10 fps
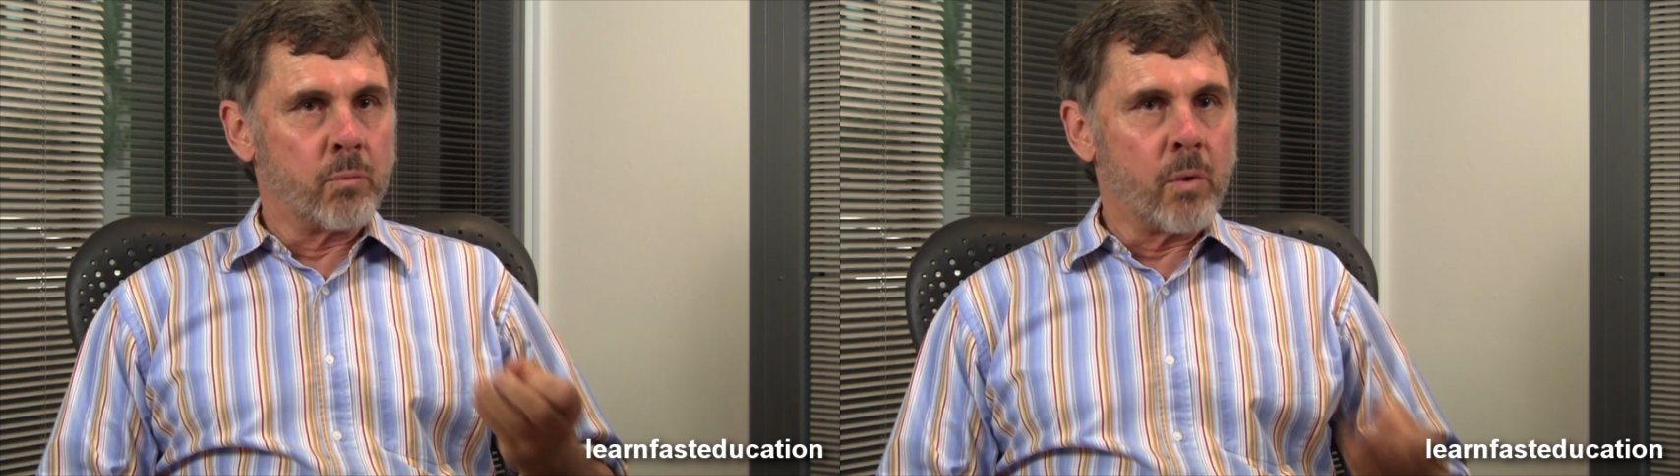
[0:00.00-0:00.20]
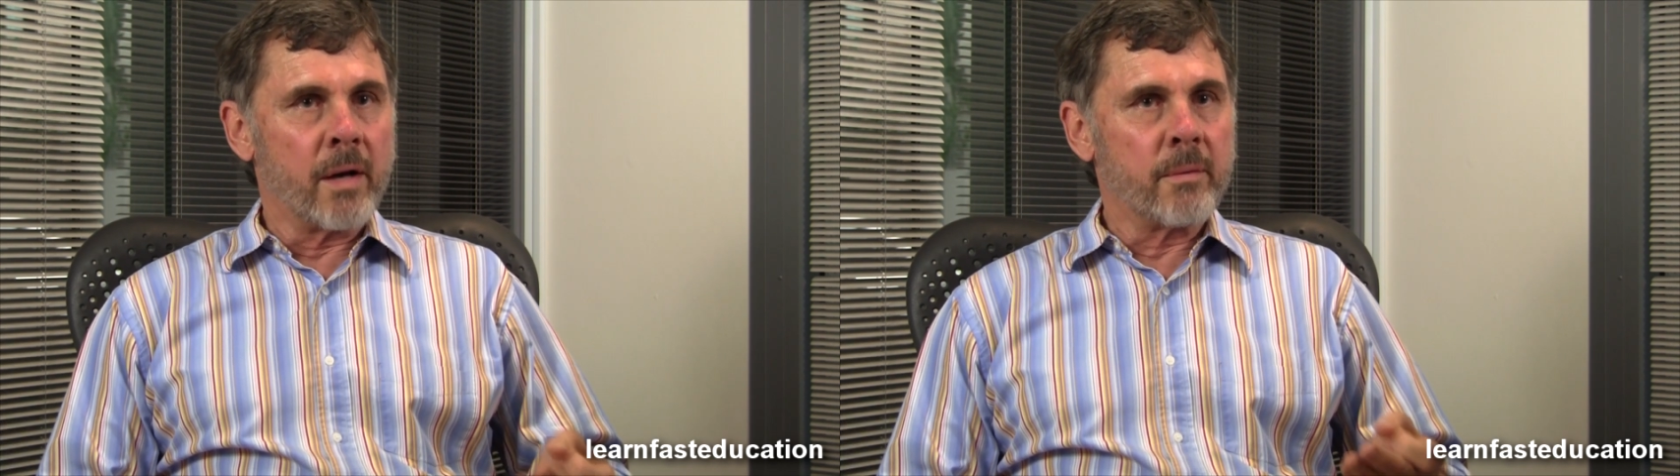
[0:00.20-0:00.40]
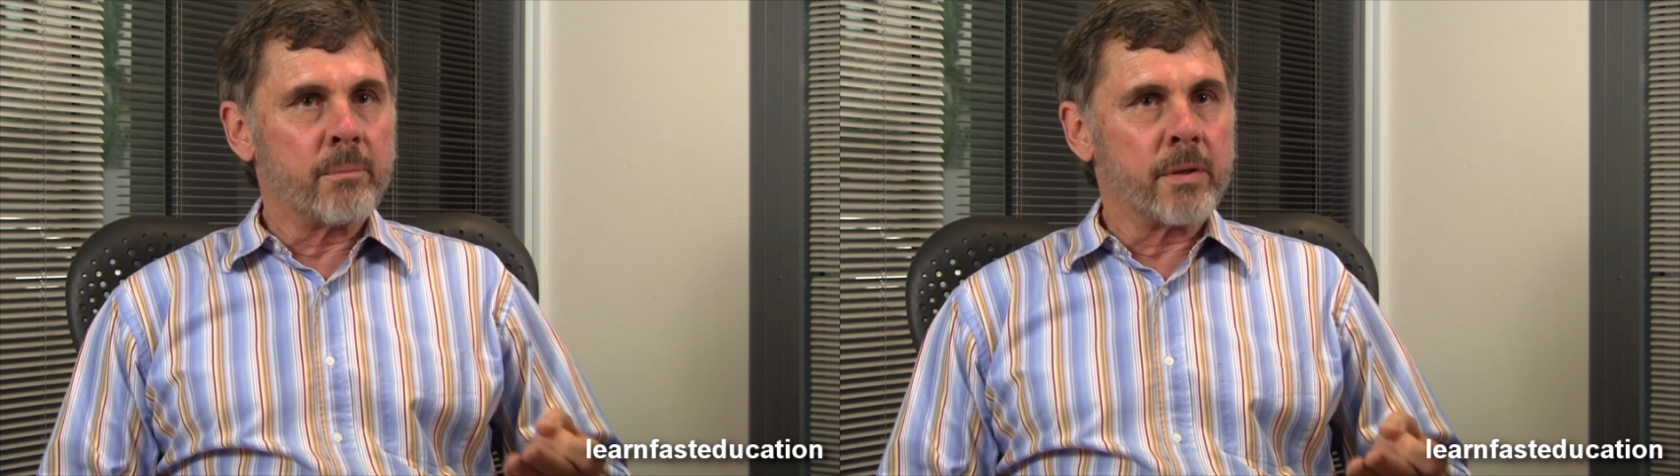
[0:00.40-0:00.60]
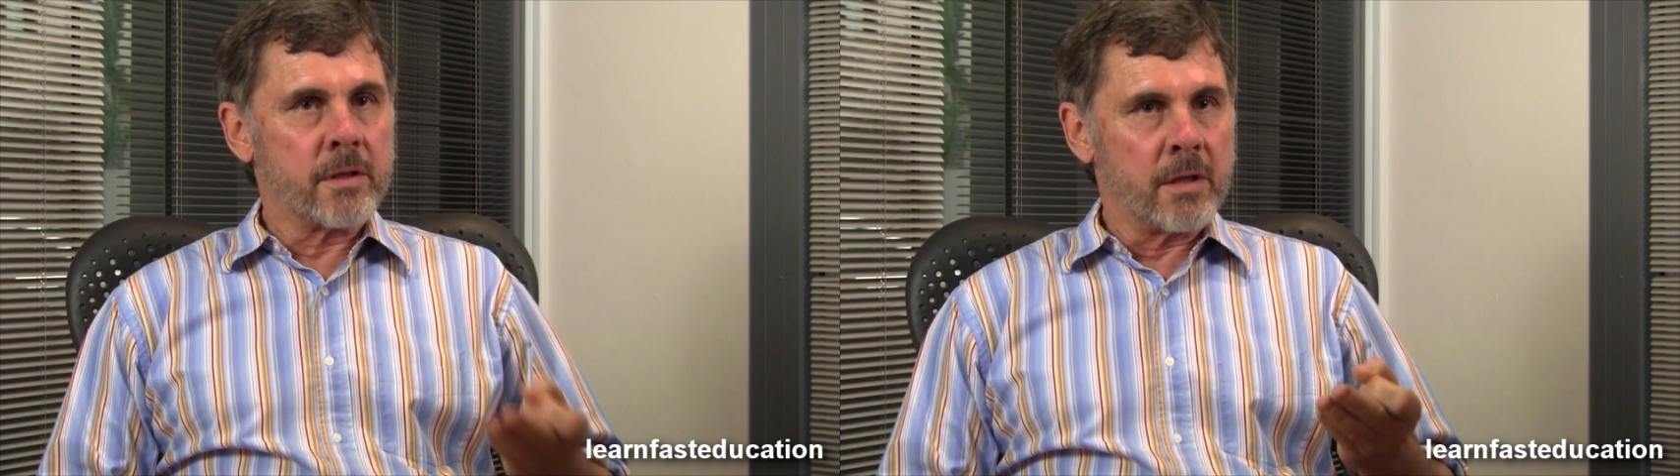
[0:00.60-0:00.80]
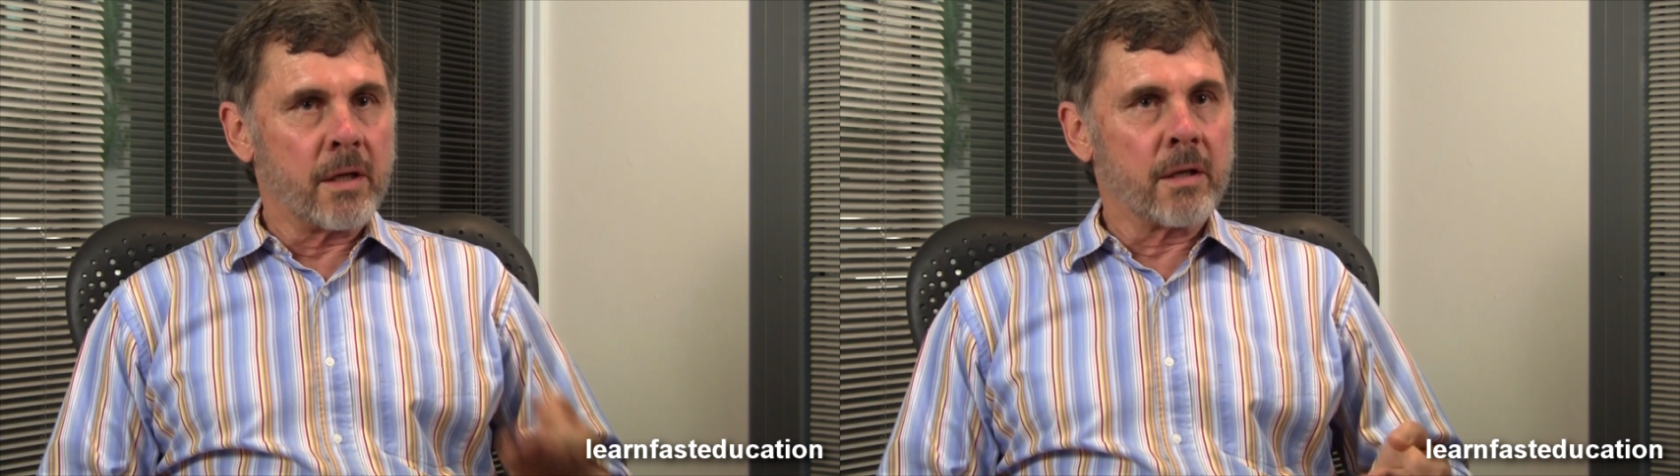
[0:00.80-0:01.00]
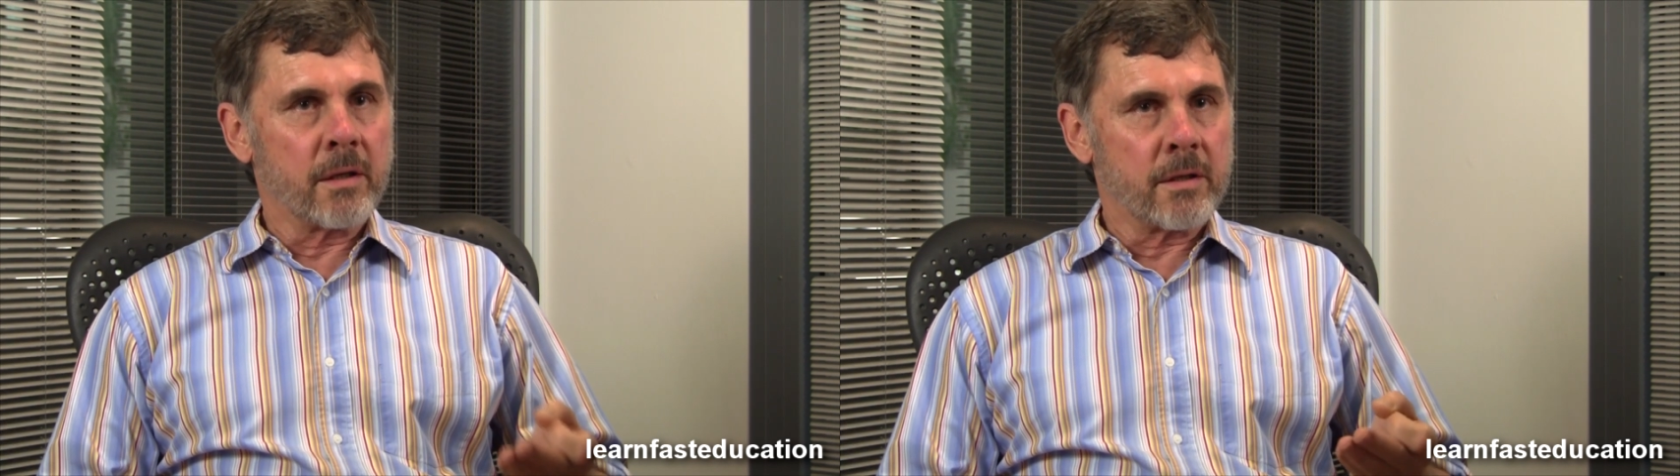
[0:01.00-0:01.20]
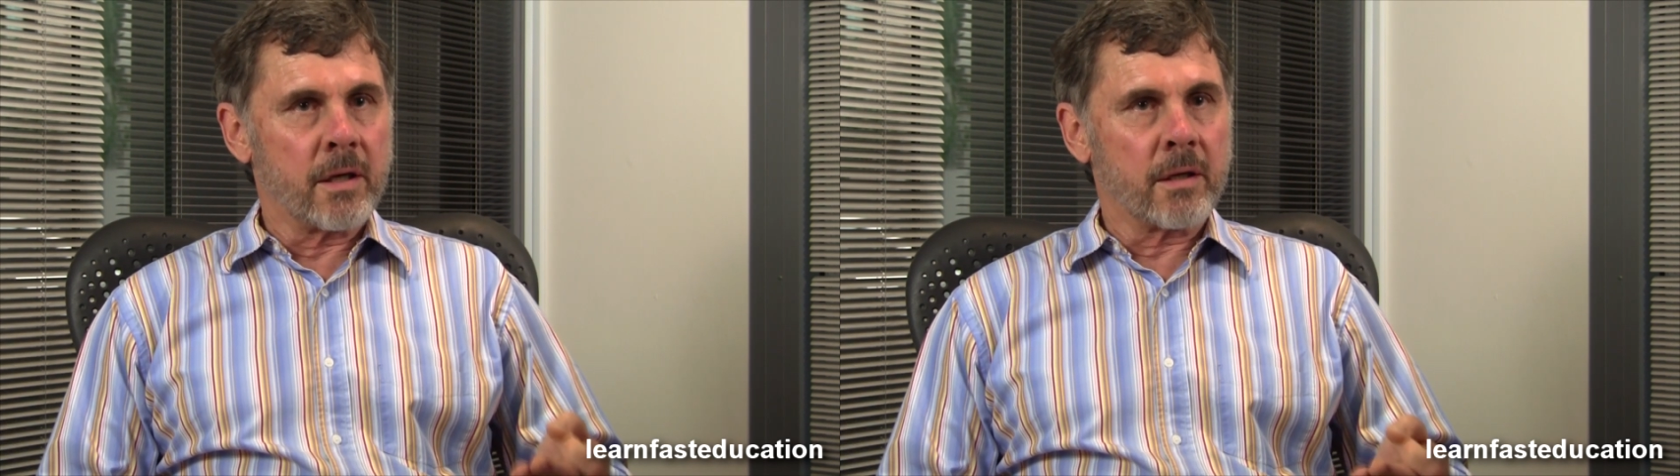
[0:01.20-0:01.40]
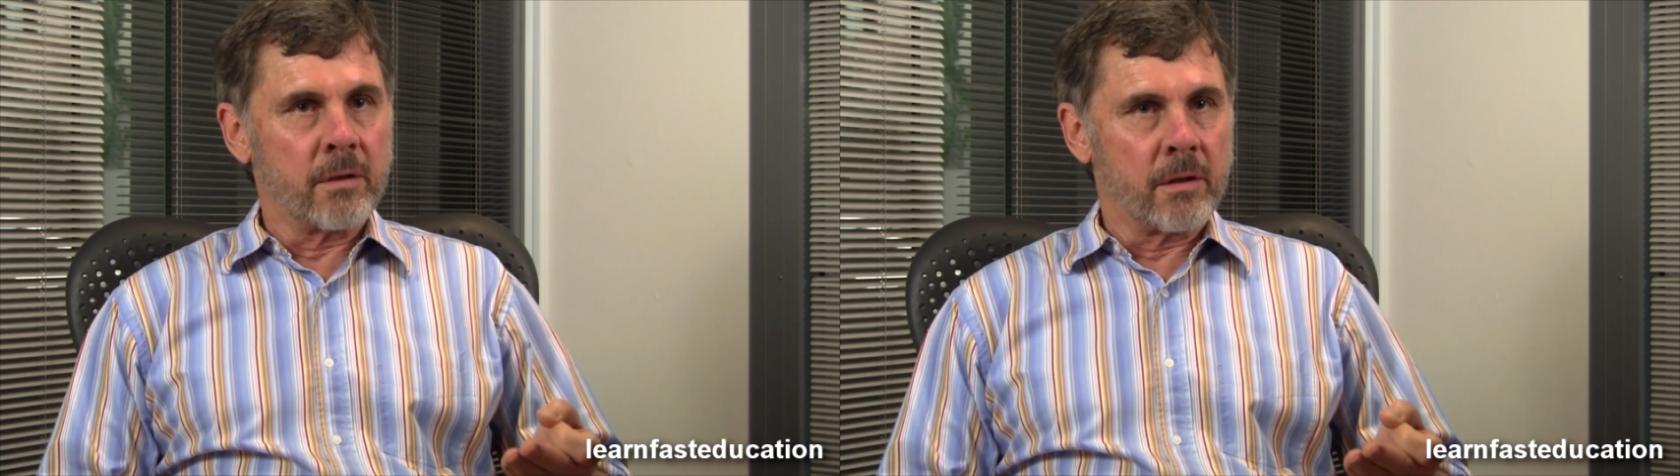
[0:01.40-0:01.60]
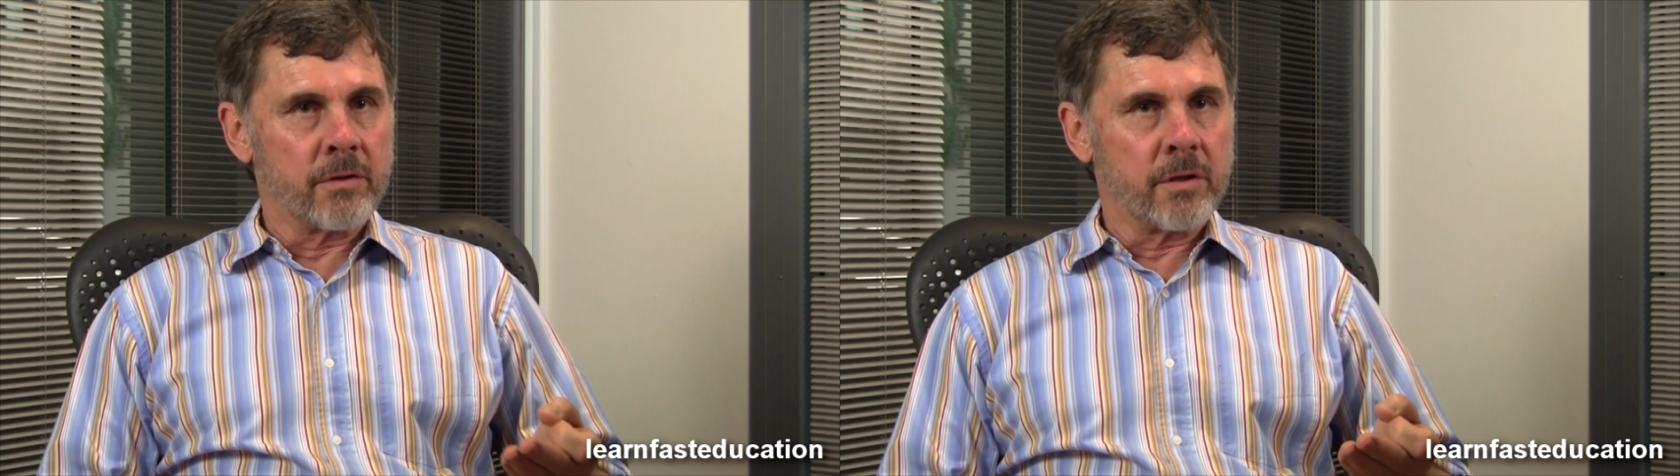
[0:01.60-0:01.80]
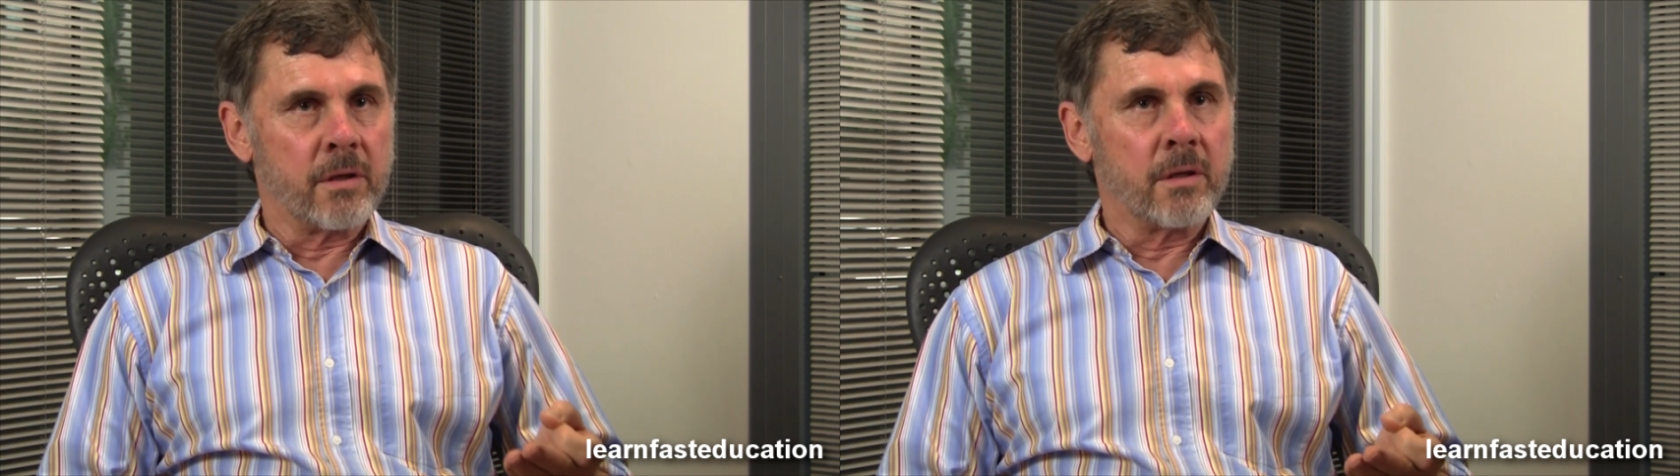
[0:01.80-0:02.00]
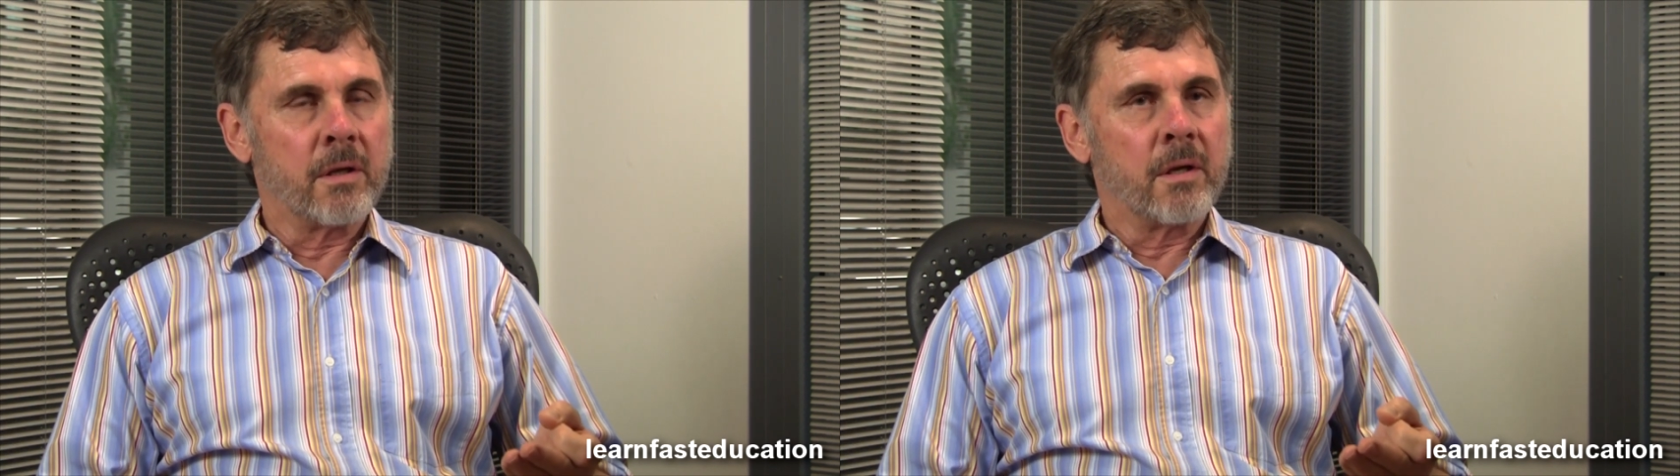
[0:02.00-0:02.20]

one particular technology